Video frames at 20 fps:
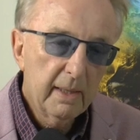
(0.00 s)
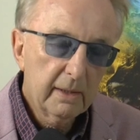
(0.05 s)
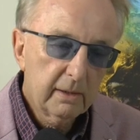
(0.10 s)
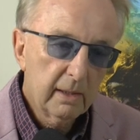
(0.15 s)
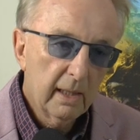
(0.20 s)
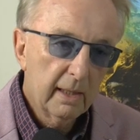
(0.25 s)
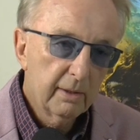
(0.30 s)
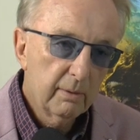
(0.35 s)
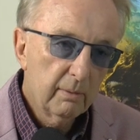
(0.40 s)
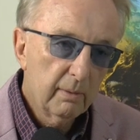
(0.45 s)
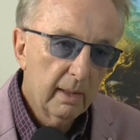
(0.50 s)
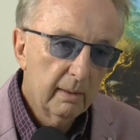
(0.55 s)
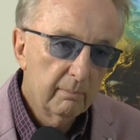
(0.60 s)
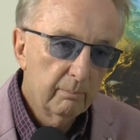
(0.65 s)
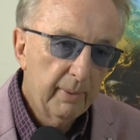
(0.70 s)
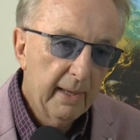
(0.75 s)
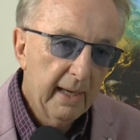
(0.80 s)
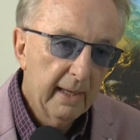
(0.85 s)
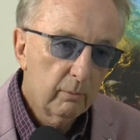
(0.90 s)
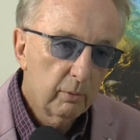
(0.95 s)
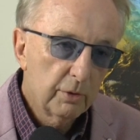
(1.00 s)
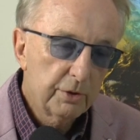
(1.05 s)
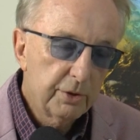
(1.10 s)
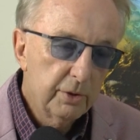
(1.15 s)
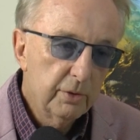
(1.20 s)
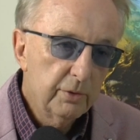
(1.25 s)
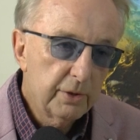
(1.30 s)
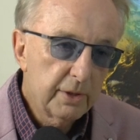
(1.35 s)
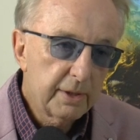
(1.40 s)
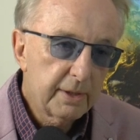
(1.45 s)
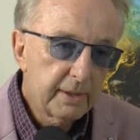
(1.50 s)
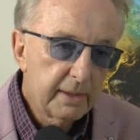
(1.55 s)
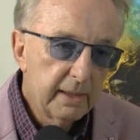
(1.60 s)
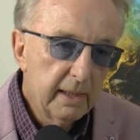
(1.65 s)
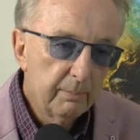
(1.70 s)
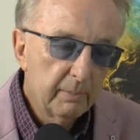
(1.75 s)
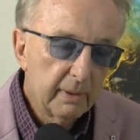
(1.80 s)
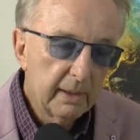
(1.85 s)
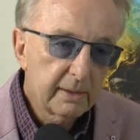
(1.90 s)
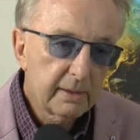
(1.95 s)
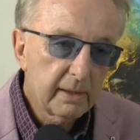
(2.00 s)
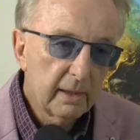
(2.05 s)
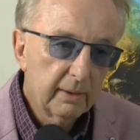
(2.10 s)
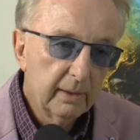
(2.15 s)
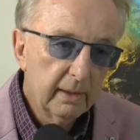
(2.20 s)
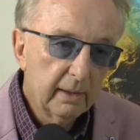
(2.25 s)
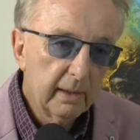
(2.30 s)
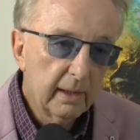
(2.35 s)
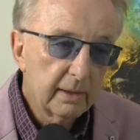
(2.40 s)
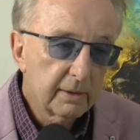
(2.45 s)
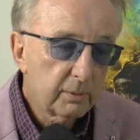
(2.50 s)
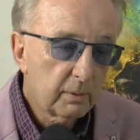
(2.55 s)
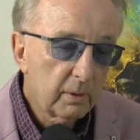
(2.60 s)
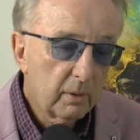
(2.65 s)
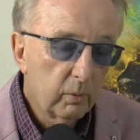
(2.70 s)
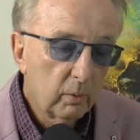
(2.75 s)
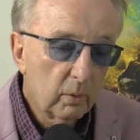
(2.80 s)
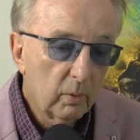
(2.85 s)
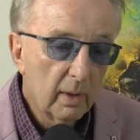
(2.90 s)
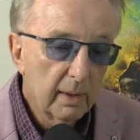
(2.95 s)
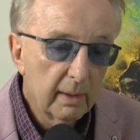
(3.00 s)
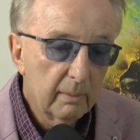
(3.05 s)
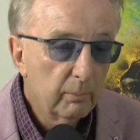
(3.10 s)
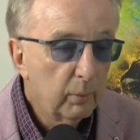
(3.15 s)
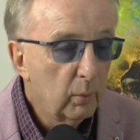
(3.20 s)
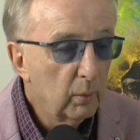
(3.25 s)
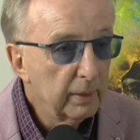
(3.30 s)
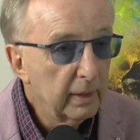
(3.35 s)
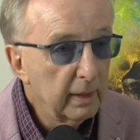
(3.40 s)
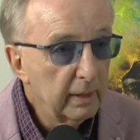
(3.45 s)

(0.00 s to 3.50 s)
to unpack what you just said, because I think that's quite important.